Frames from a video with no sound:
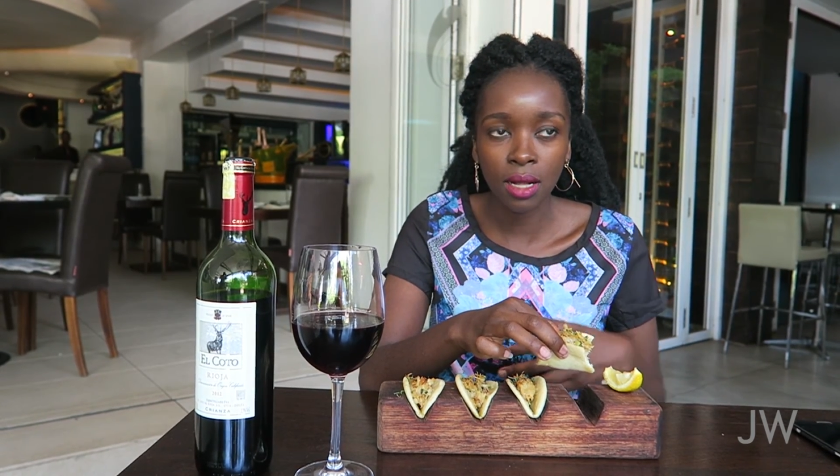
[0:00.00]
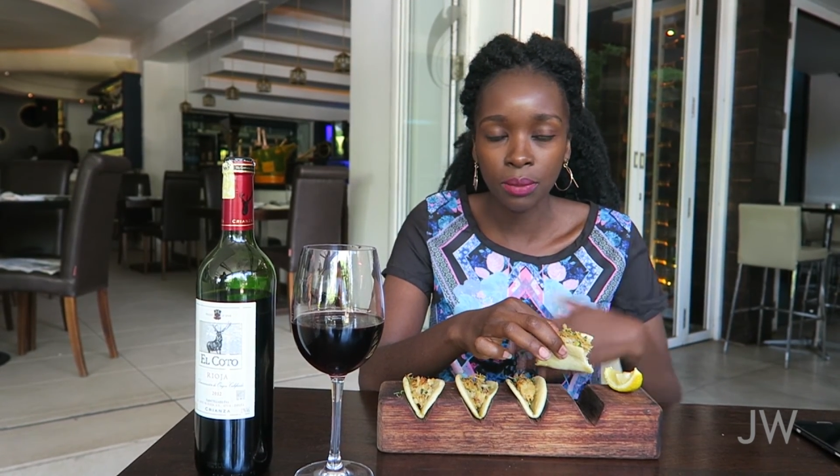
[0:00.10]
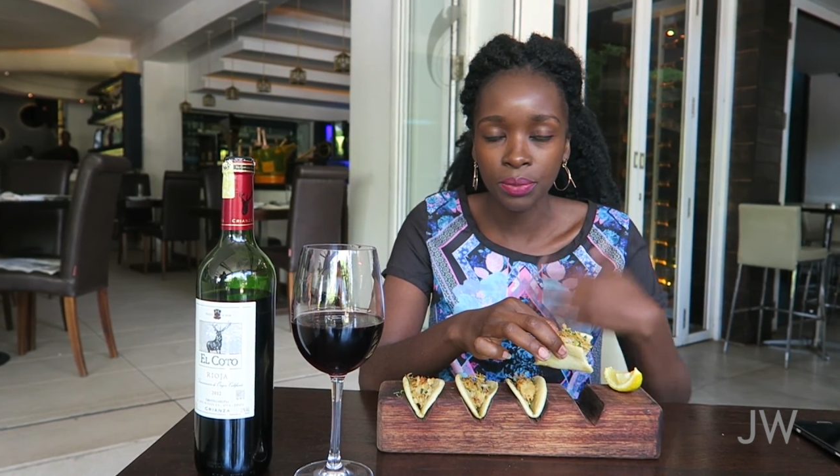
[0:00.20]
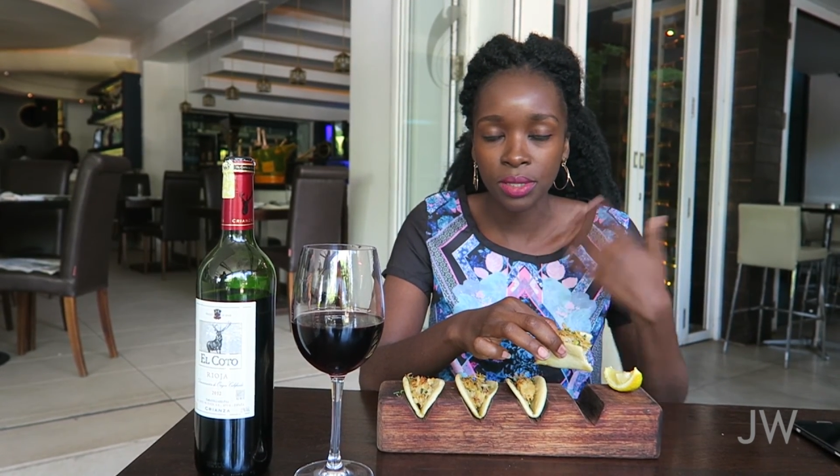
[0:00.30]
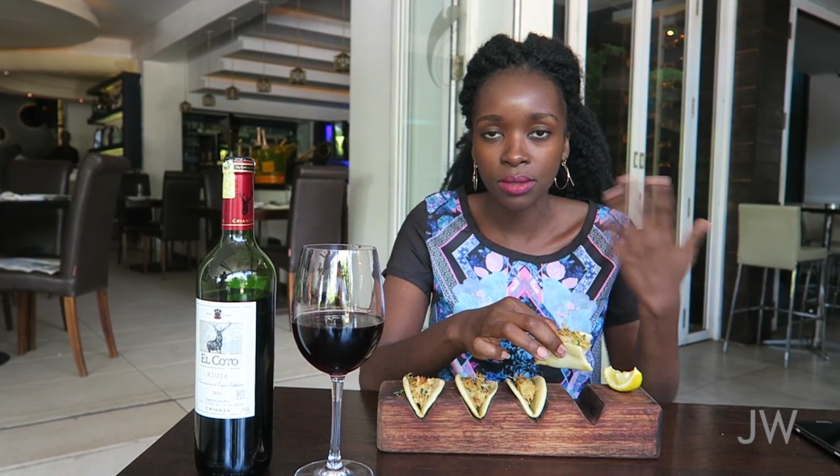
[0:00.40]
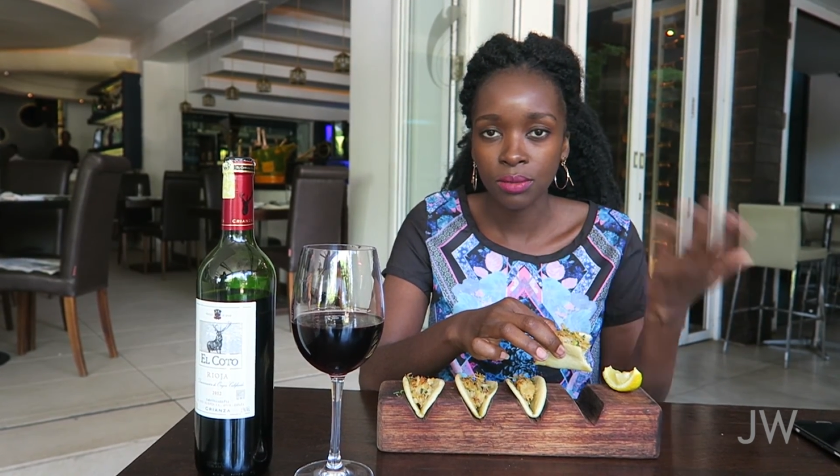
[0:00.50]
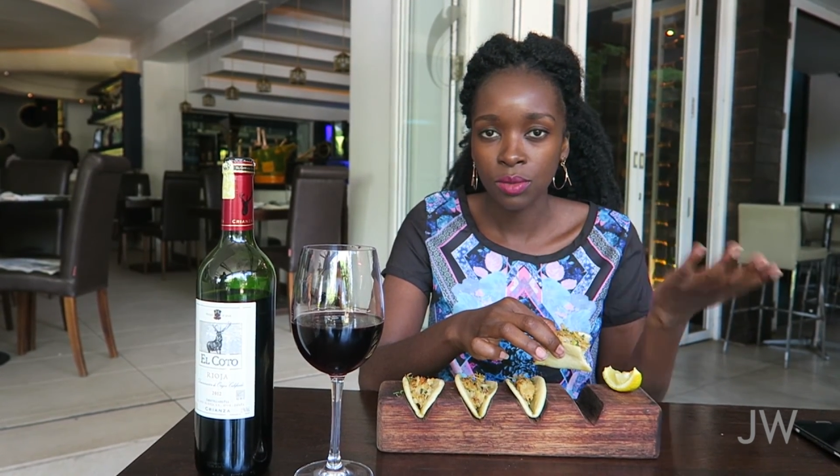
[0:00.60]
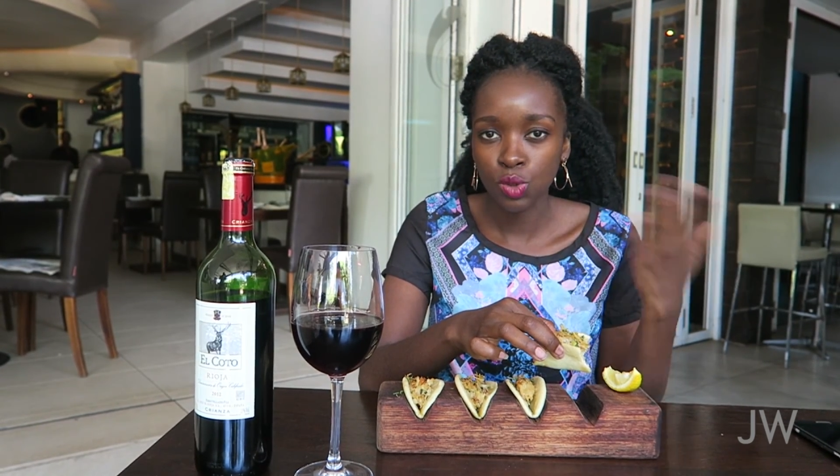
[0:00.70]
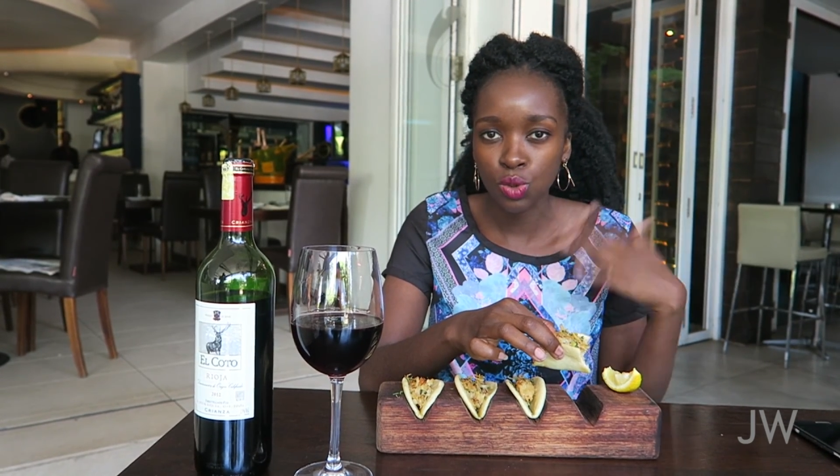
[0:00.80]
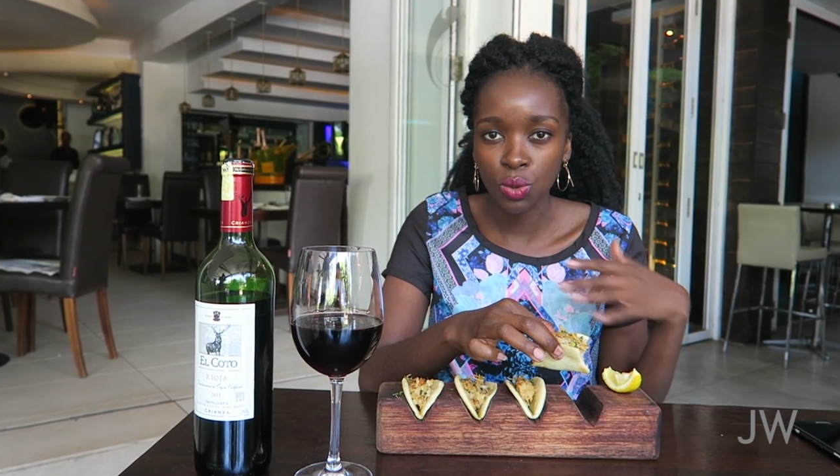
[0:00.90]
helps
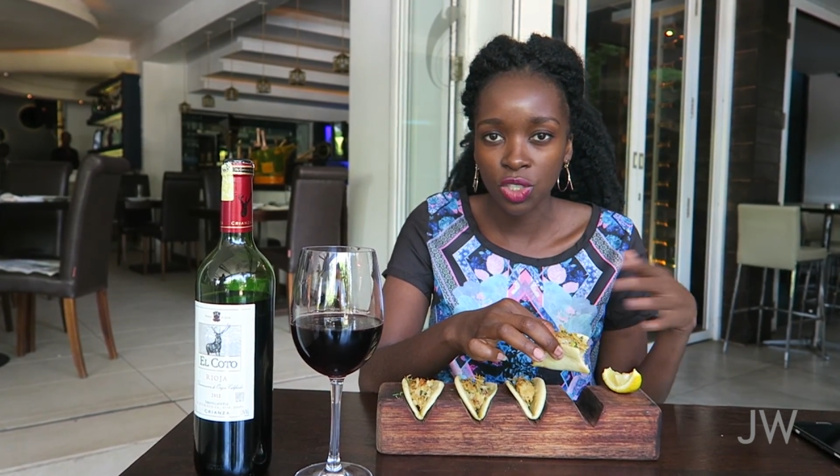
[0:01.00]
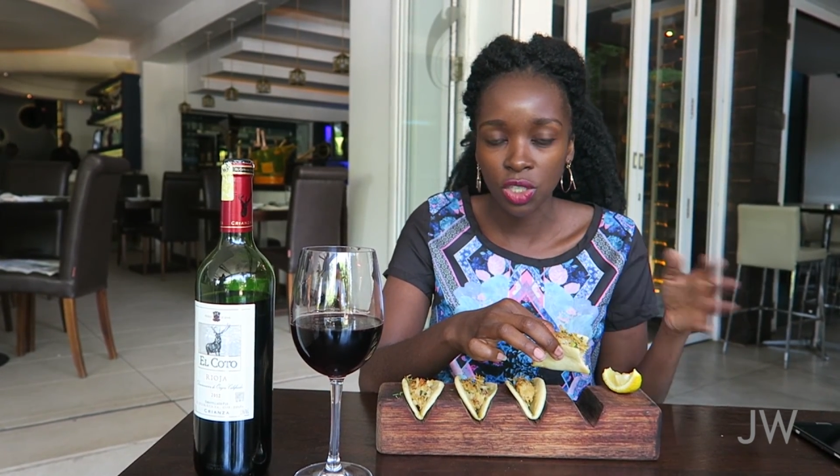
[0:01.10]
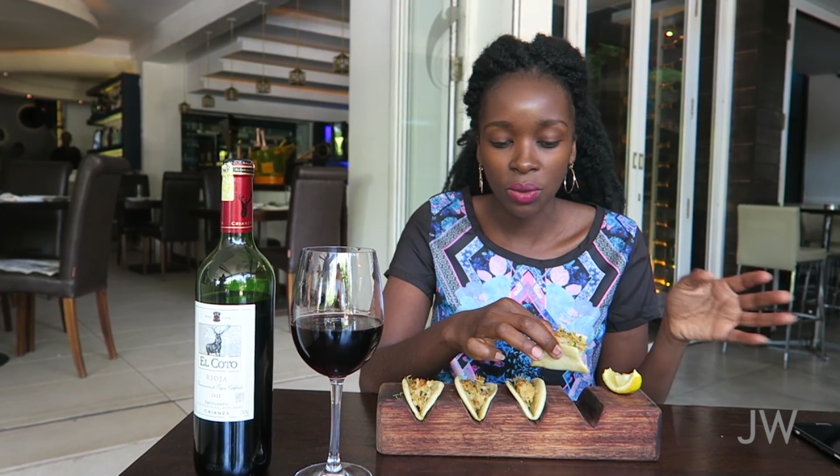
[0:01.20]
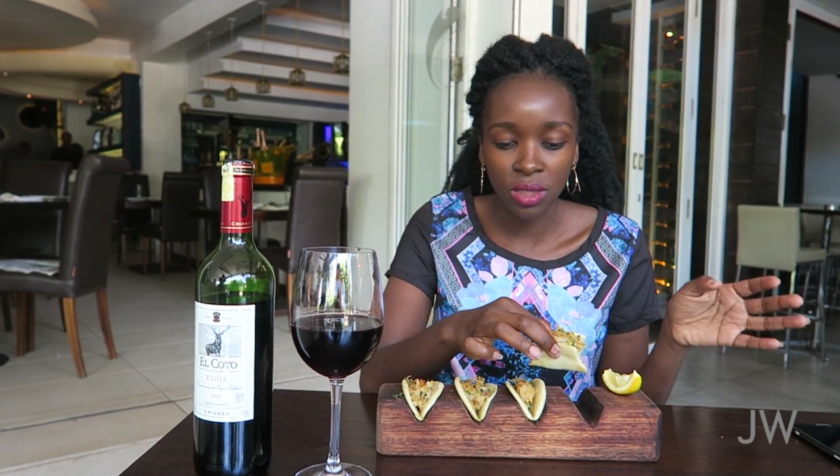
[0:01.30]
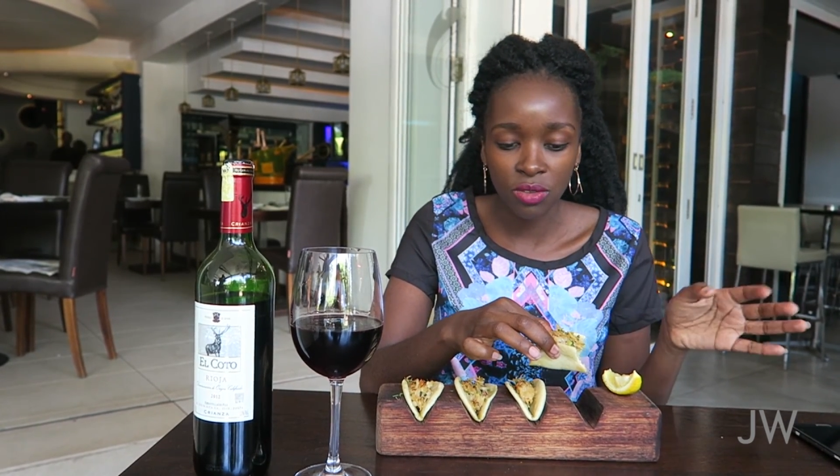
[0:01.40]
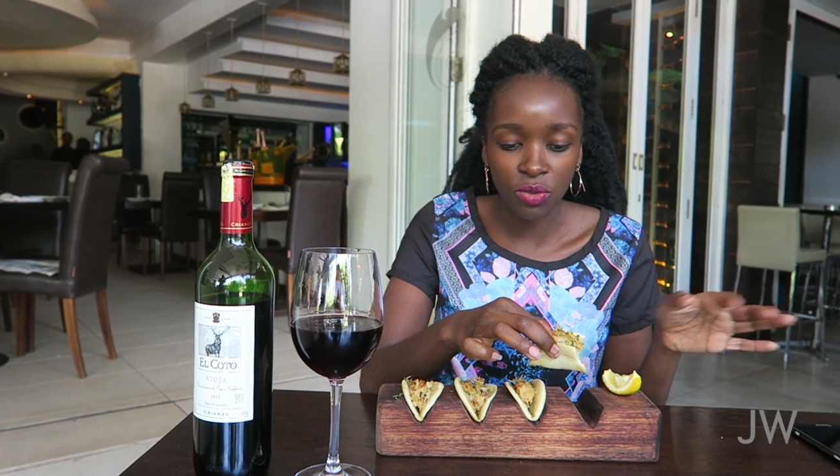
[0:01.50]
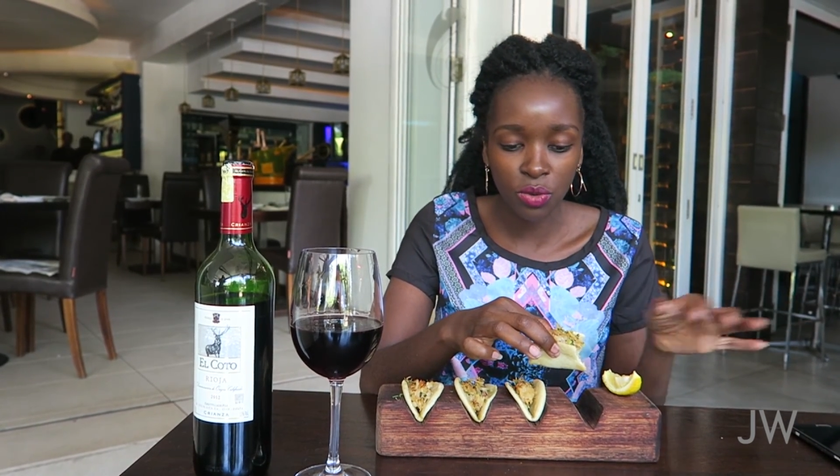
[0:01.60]
to wash away the